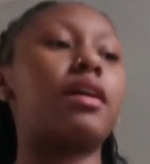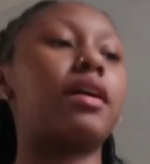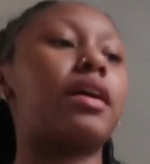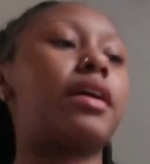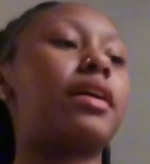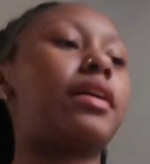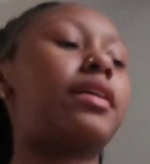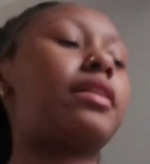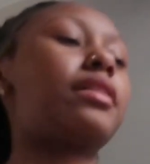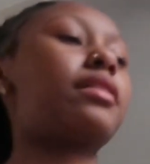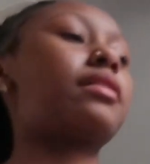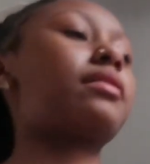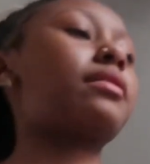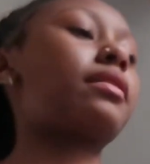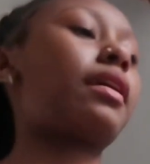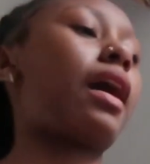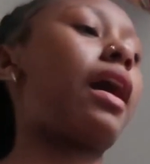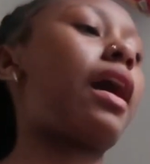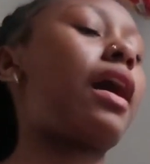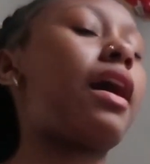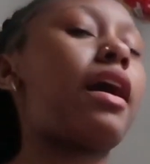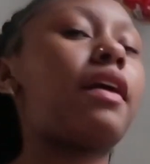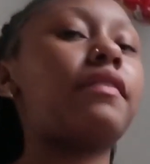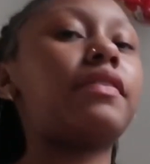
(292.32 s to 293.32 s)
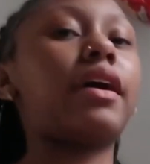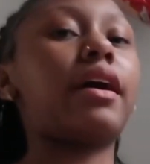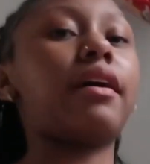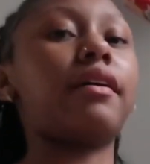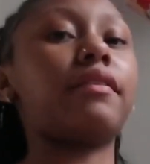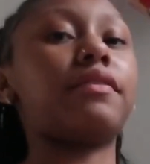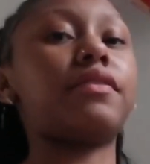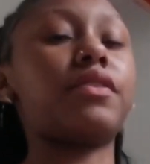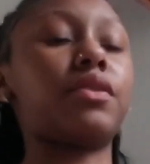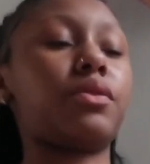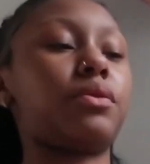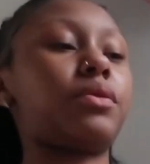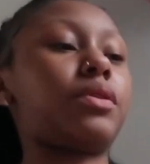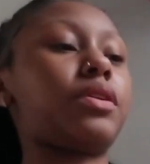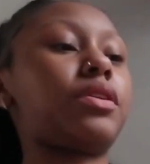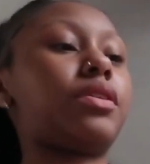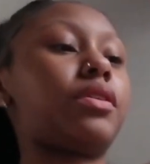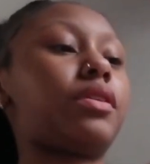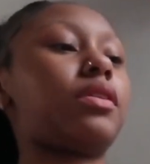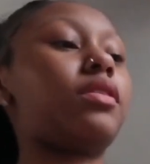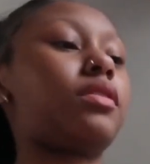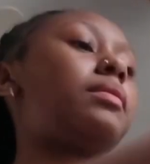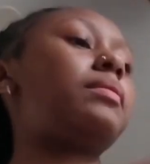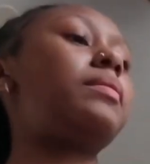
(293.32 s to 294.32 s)
All right. I have the outfit on,
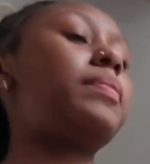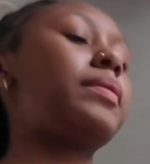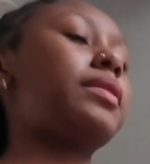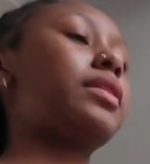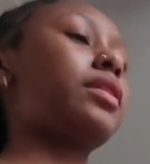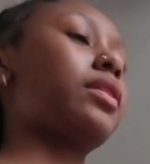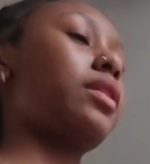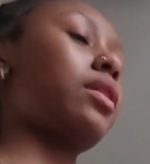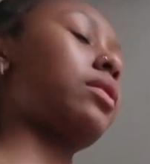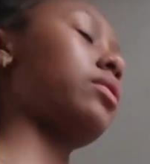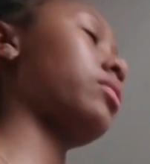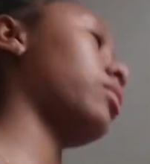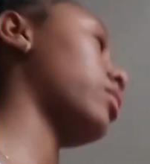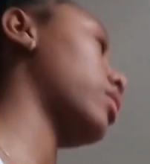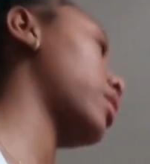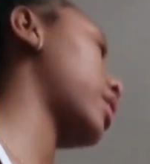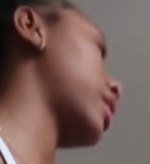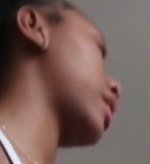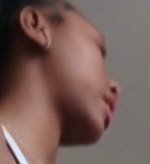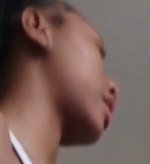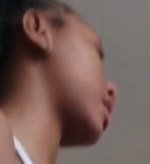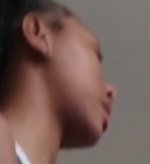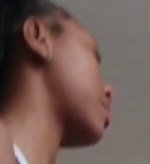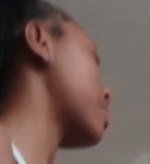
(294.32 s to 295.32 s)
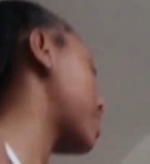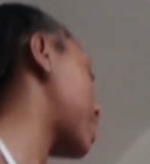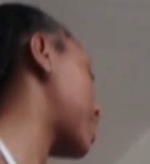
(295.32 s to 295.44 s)
y'all. Let me put the coat on and I'm